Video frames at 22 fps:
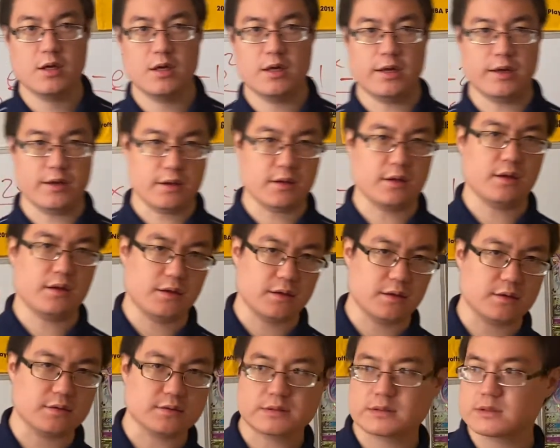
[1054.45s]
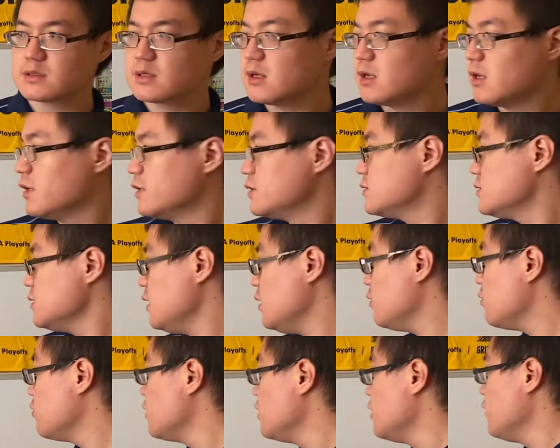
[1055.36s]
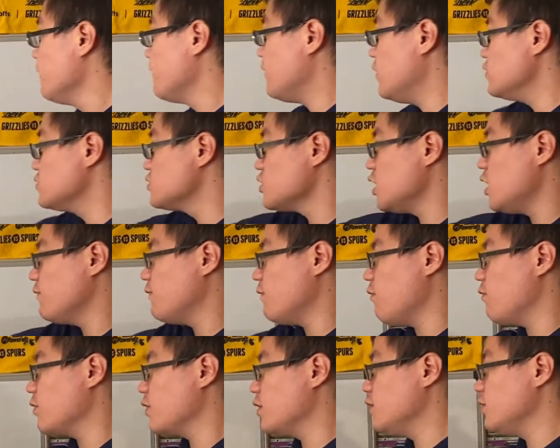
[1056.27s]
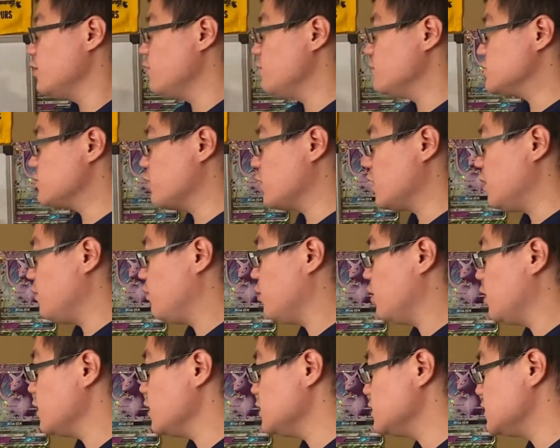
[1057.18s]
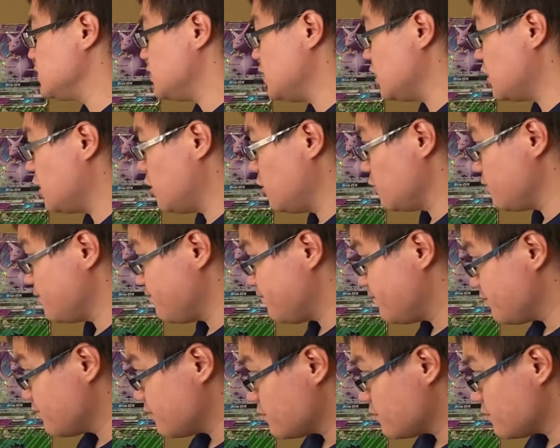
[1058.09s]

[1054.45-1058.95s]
It is. So first off, what we're going to do is we're going to plug in 0.